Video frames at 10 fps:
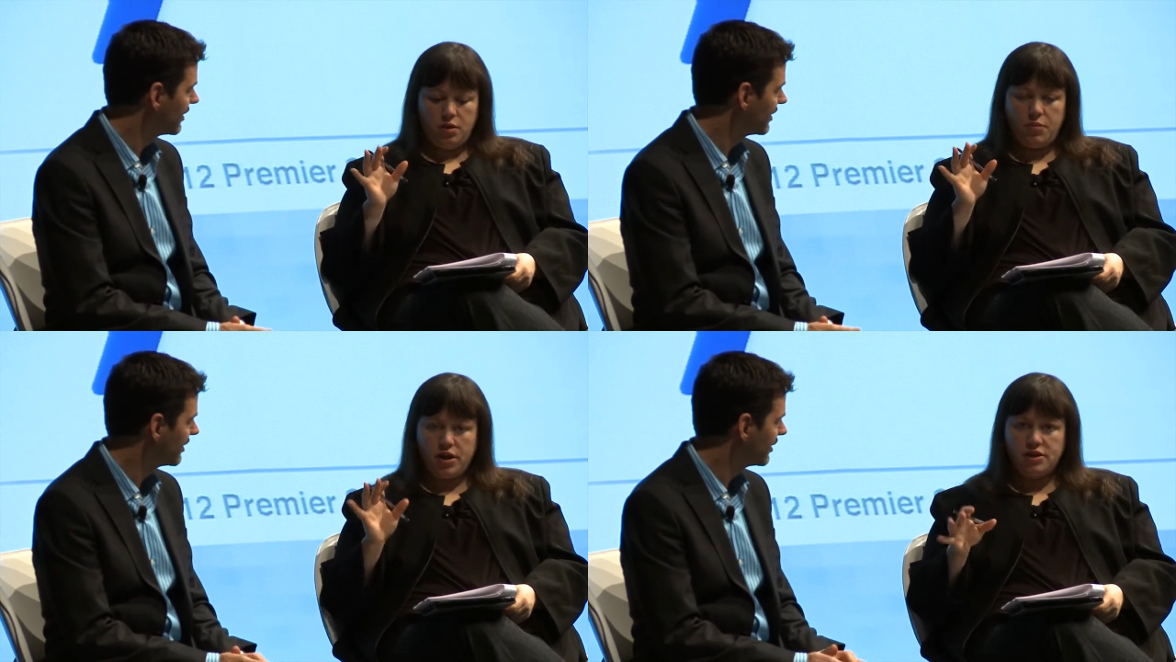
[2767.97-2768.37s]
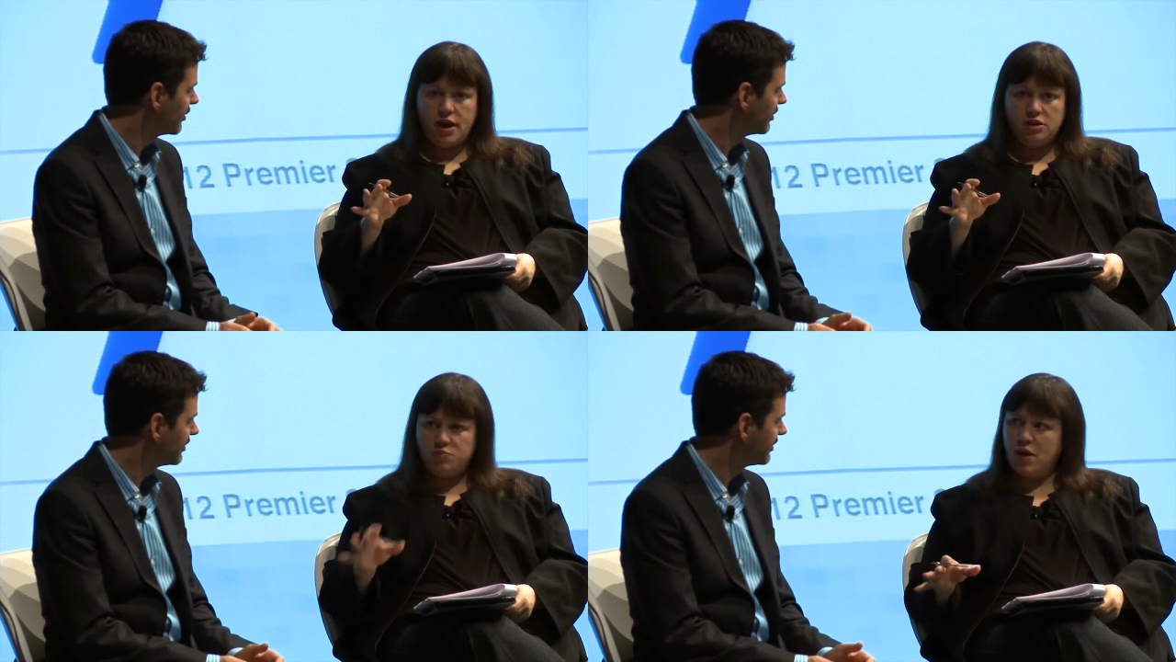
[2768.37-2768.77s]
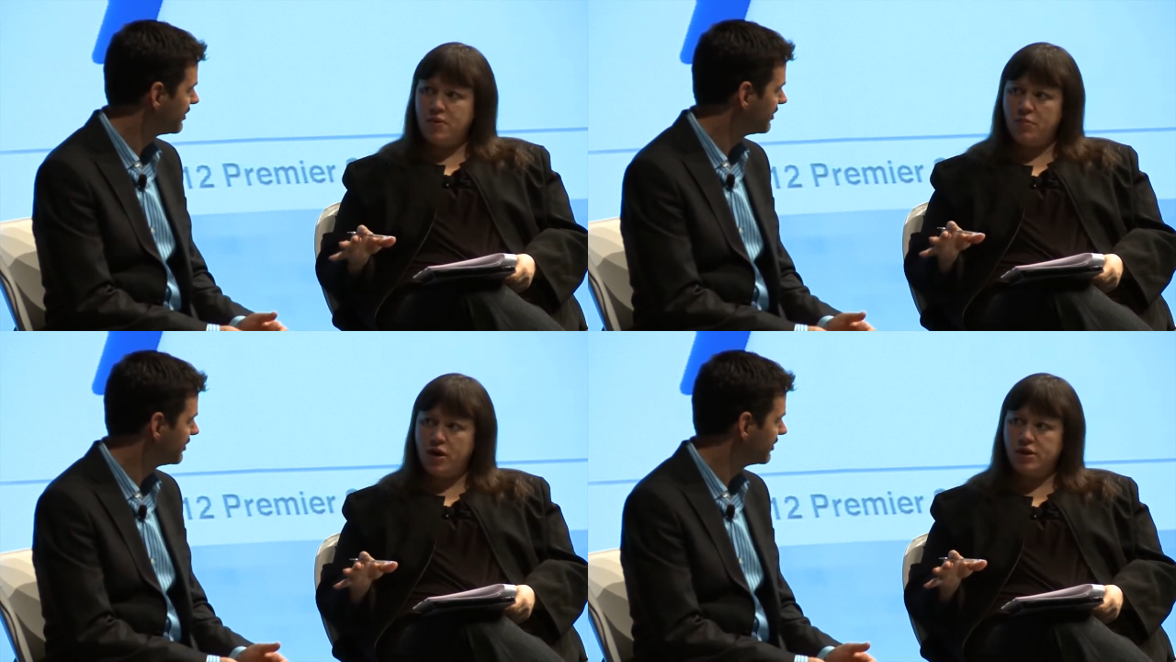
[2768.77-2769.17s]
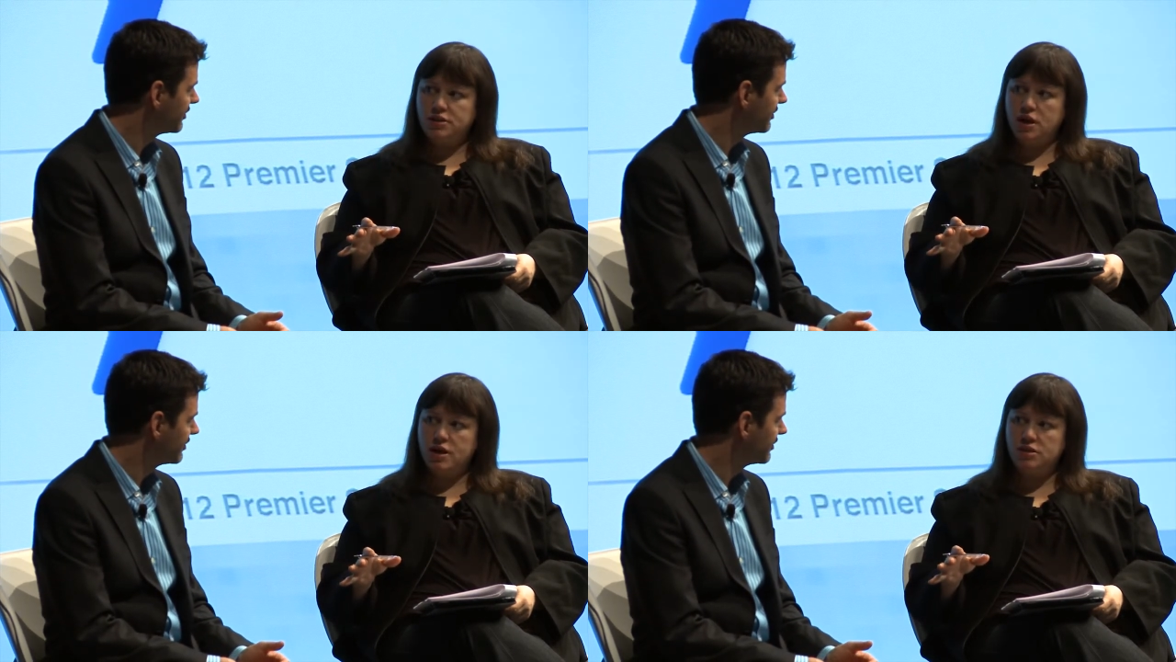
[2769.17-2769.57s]
Speaker 1: how does PayPal
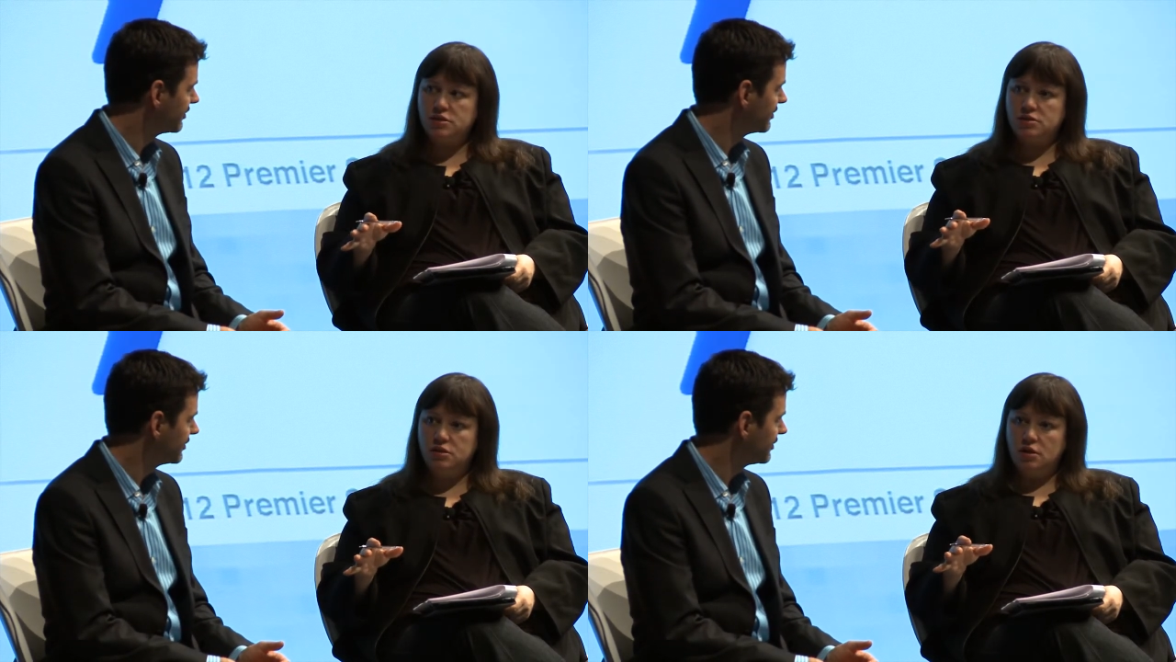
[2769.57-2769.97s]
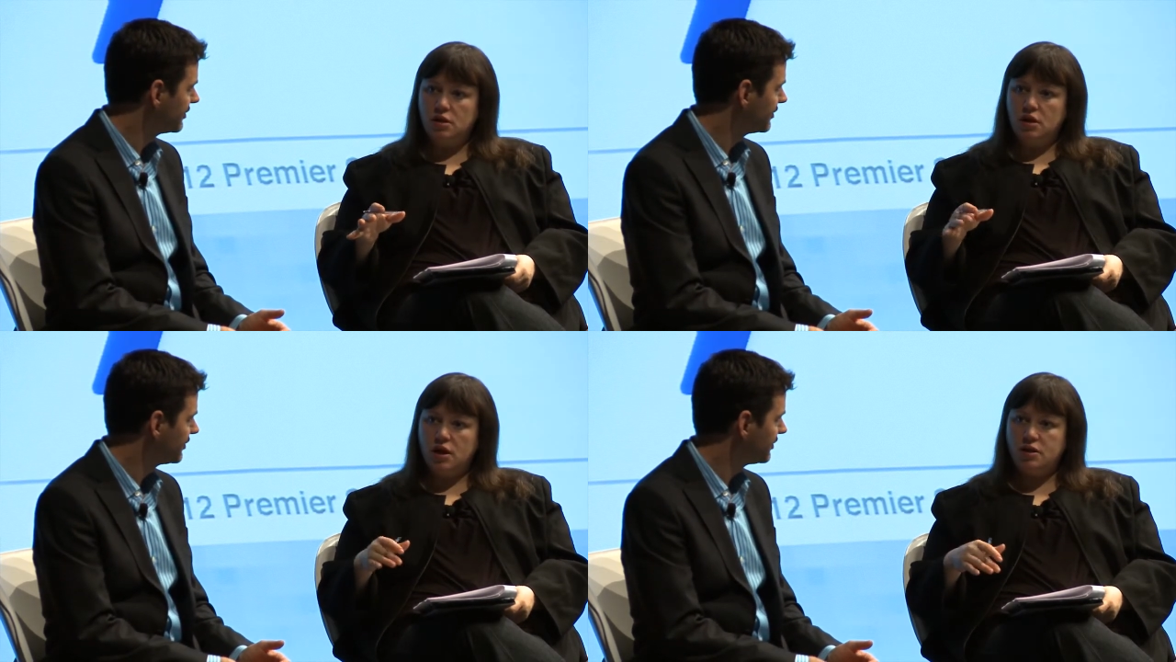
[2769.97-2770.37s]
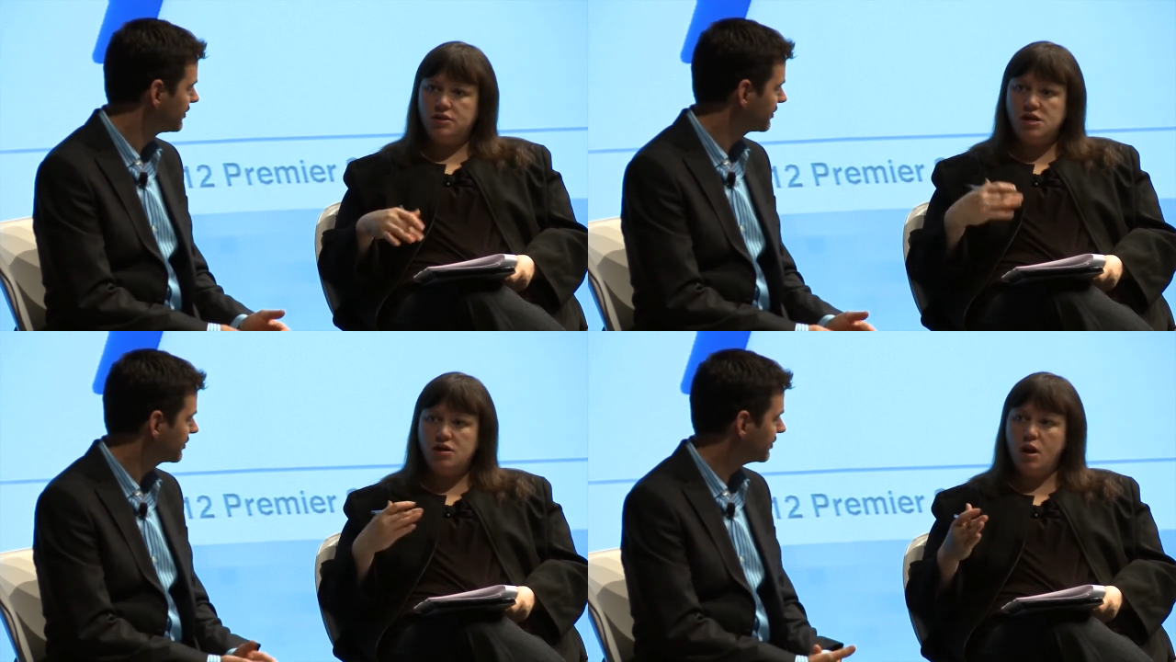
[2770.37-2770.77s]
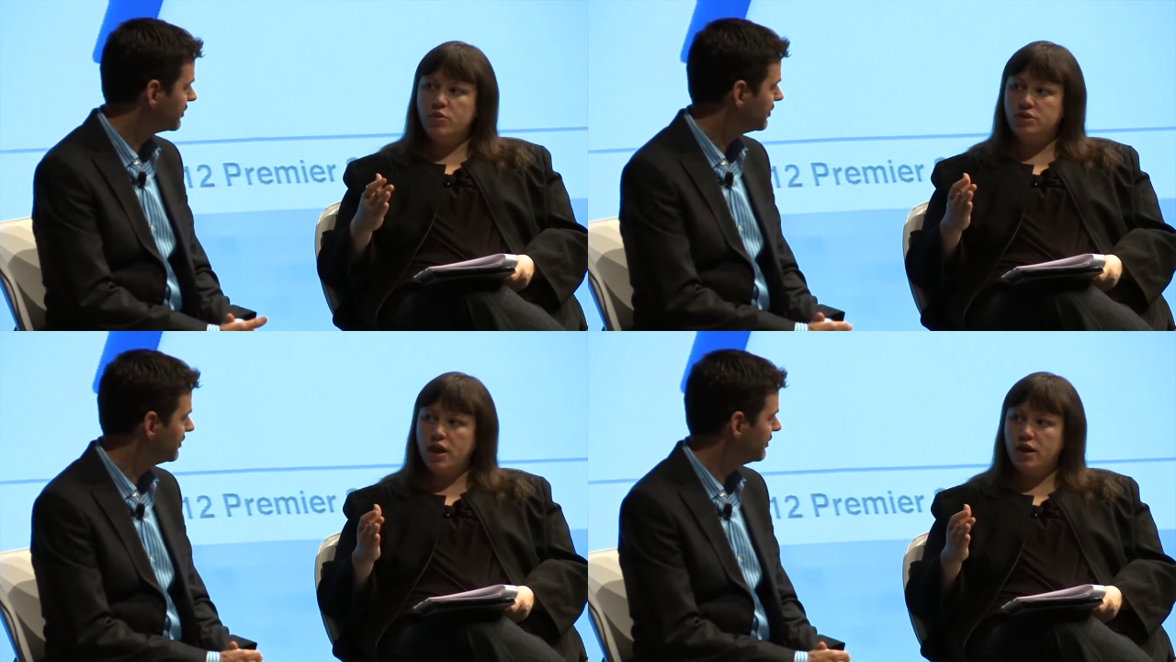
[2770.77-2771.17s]
monetize a
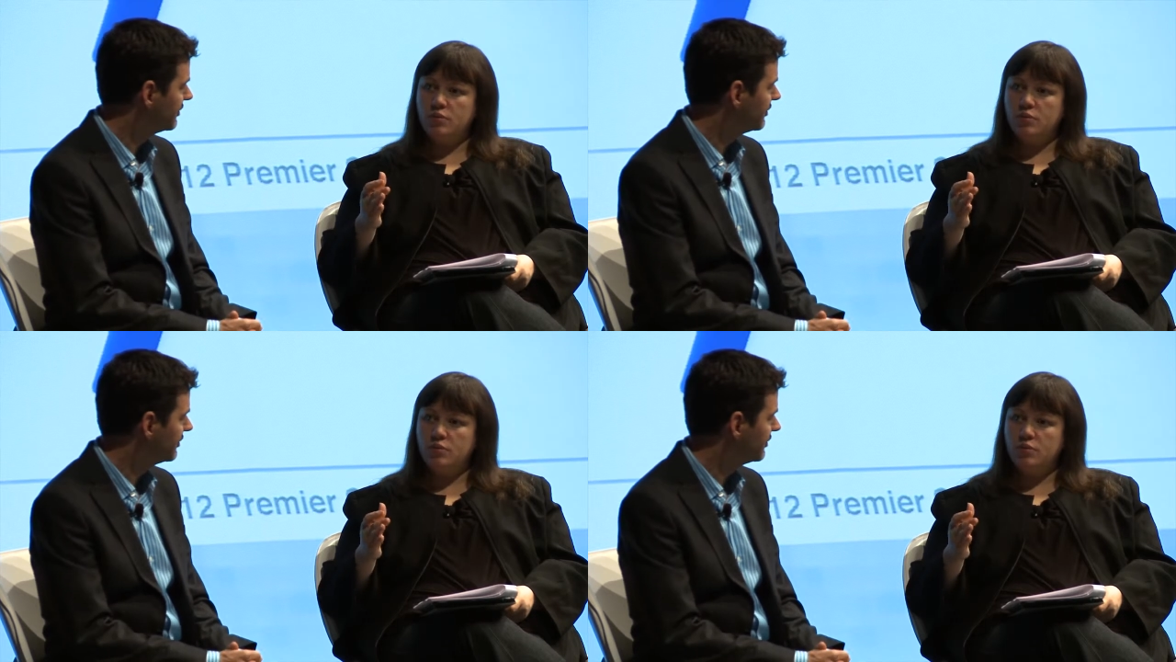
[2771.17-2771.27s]
t-commerce ad?